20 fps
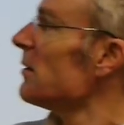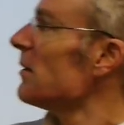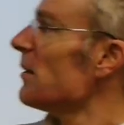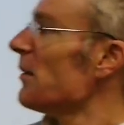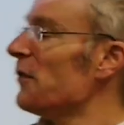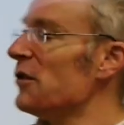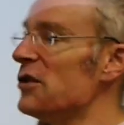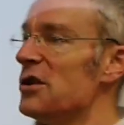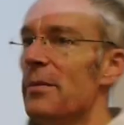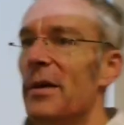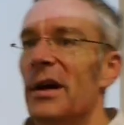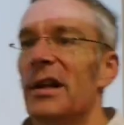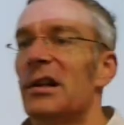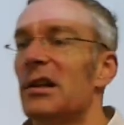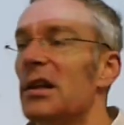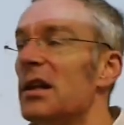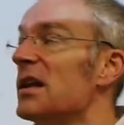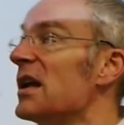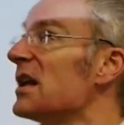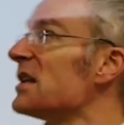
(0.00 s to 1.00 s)

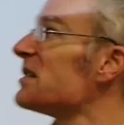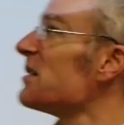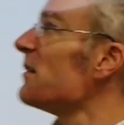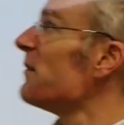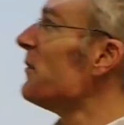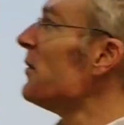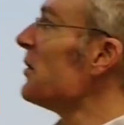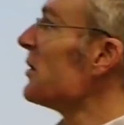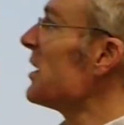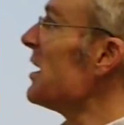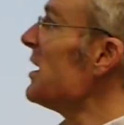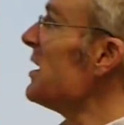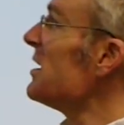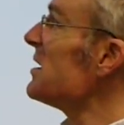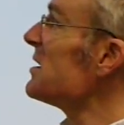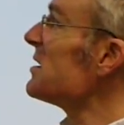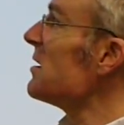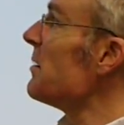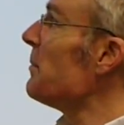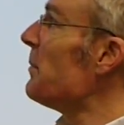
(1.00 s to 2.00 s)
Fundamentally, Git
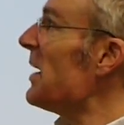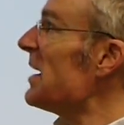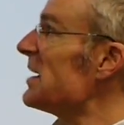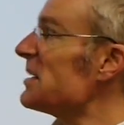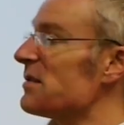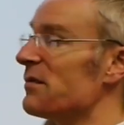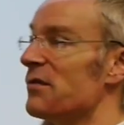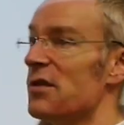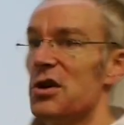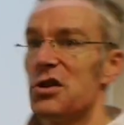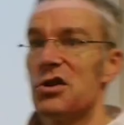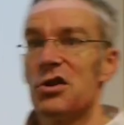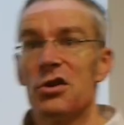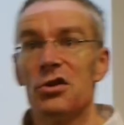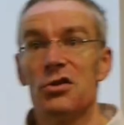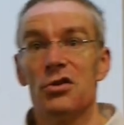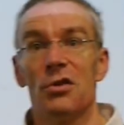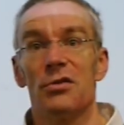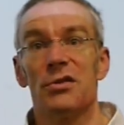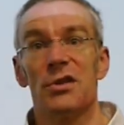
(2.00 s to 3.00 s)
is the best version
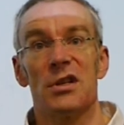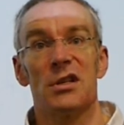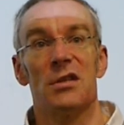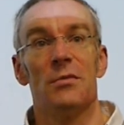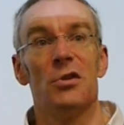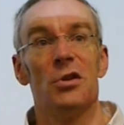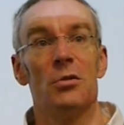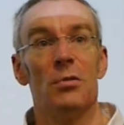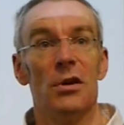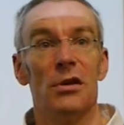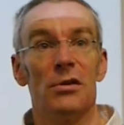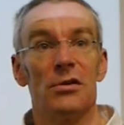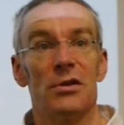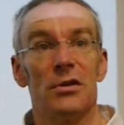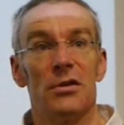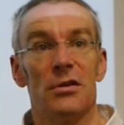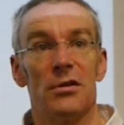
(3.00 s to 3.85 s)
control system in the world.